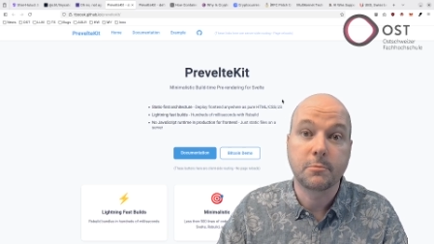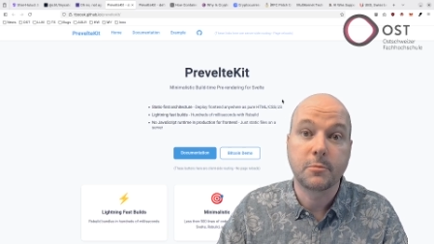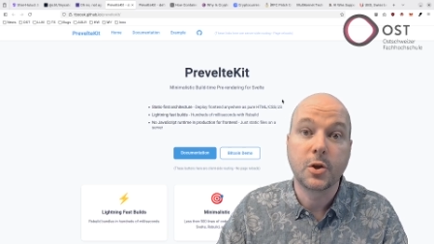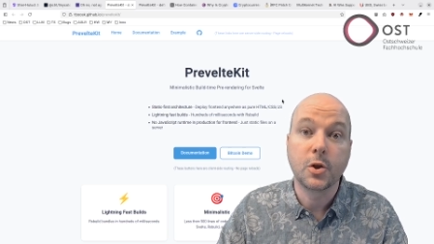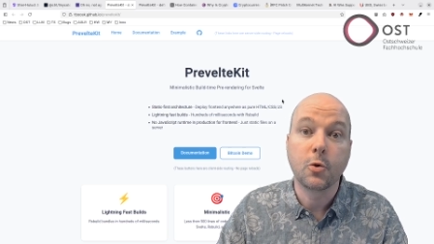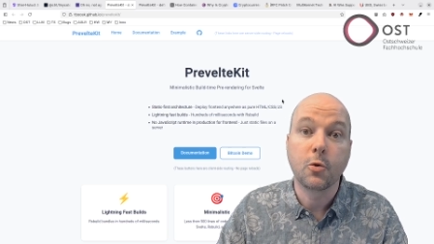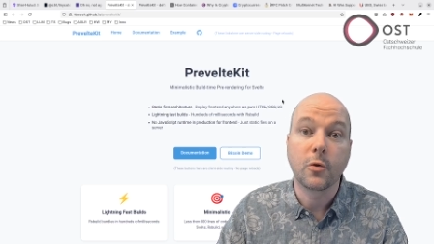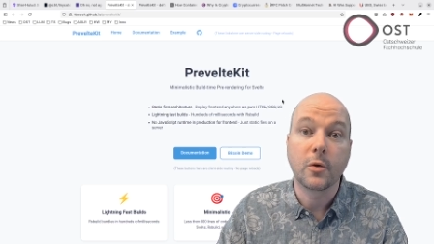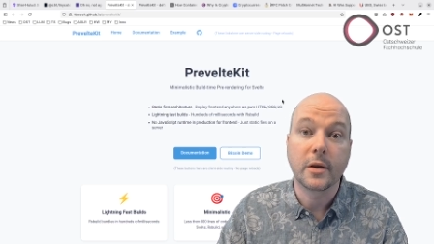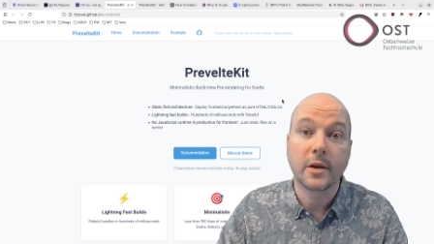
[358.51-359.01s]

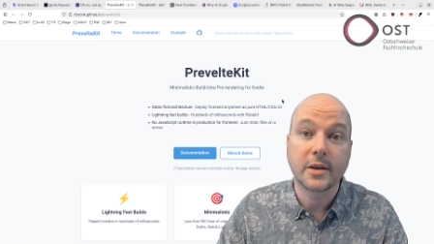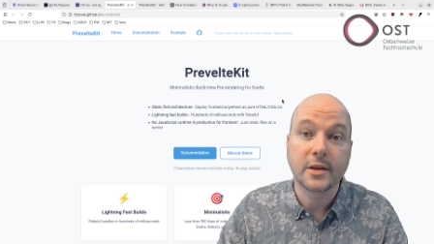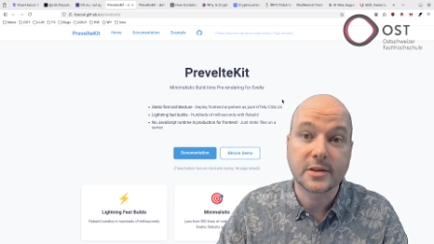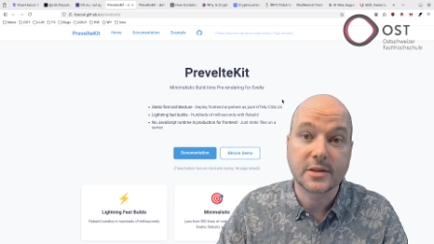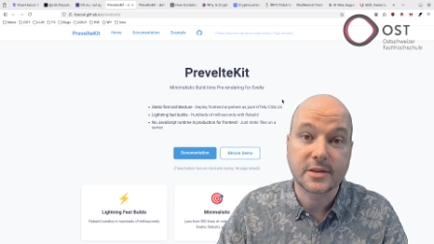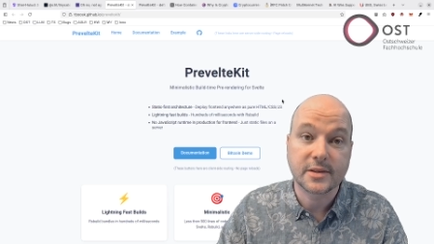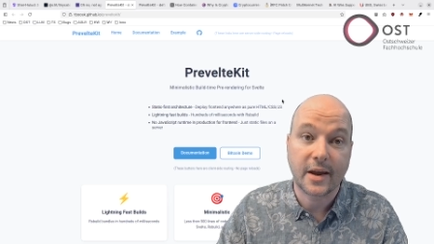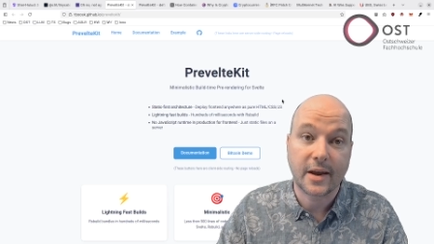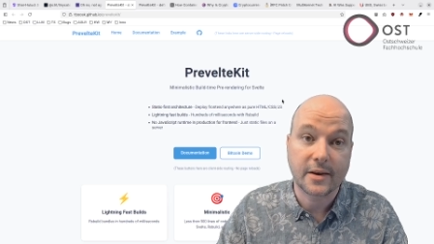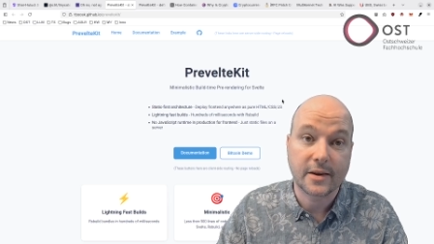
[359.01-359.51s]
purely
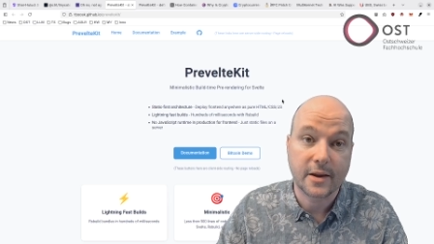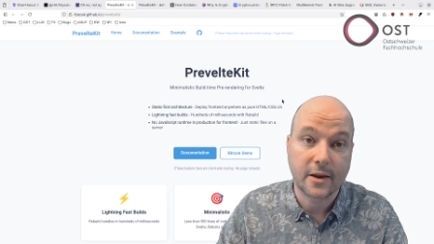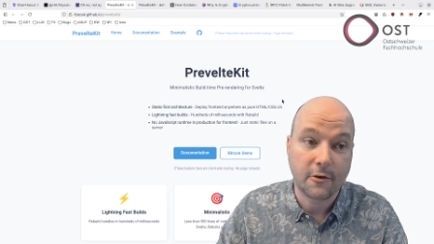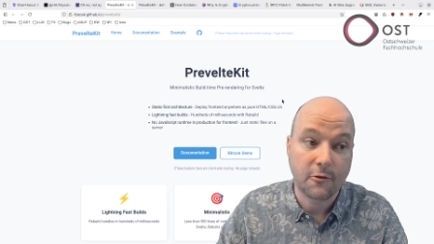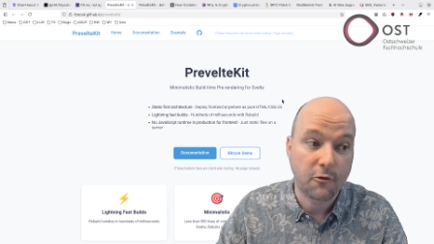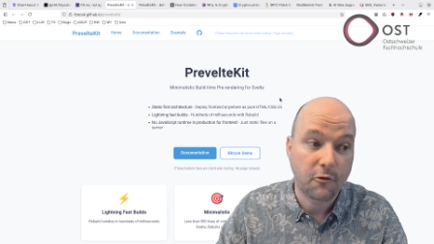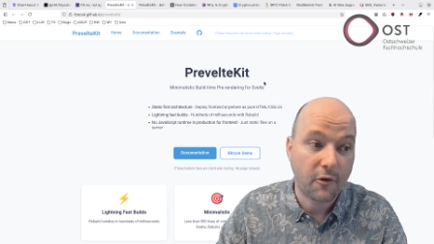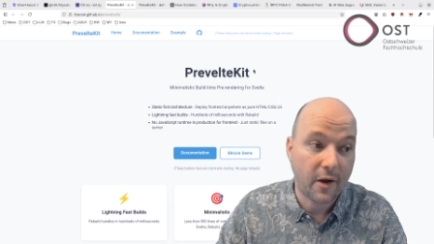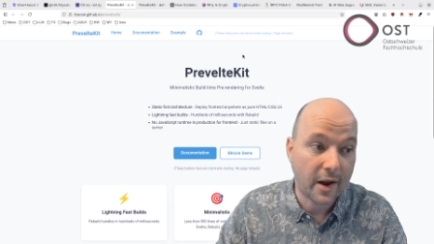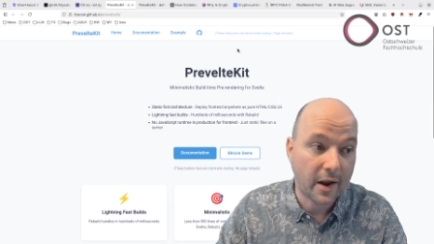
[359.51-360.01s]
static
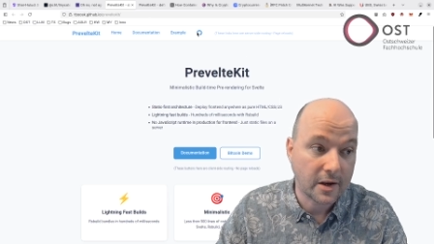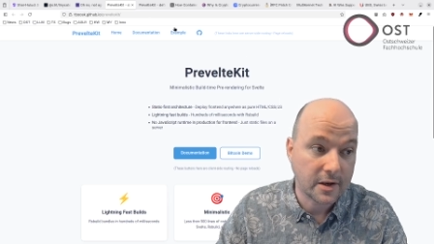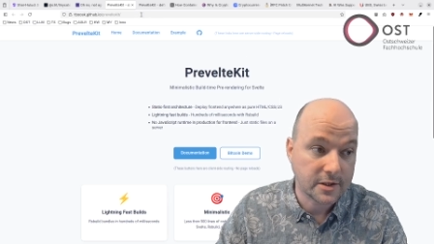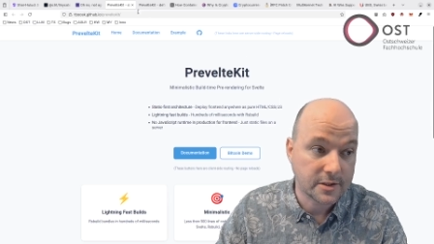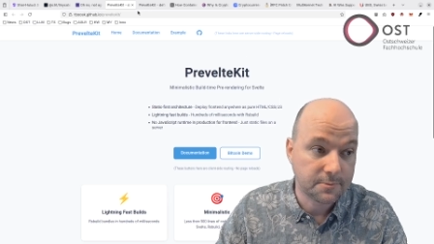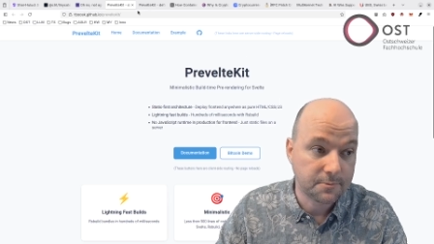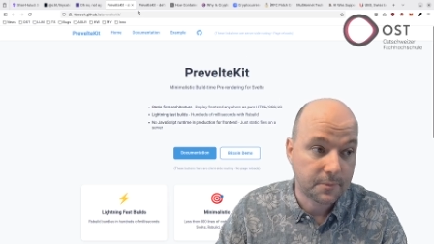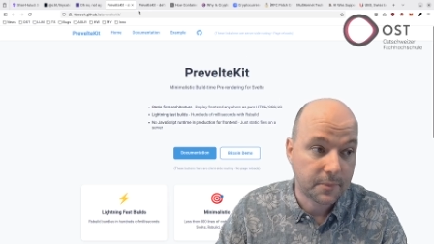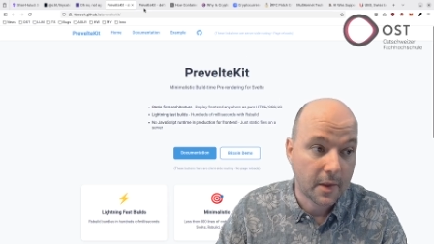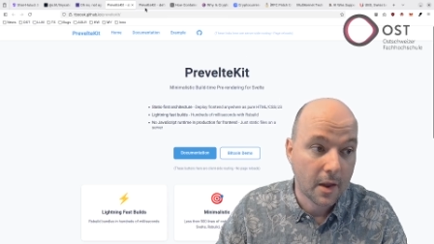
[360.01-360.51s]
files.